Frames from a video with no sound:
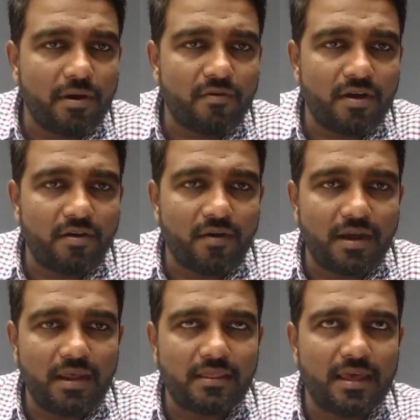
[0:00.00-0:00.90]

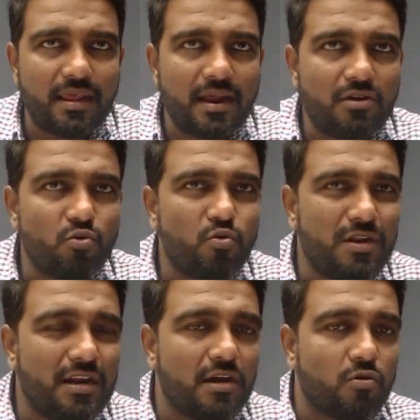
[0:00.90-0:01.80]
2020? There are two
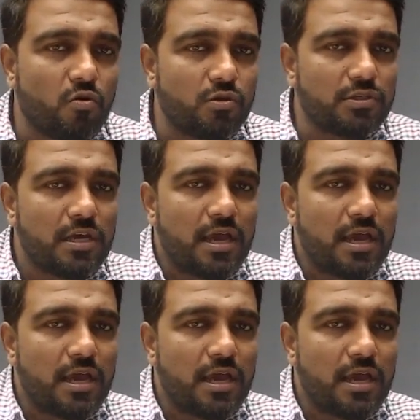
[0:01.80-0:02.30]
rerun course.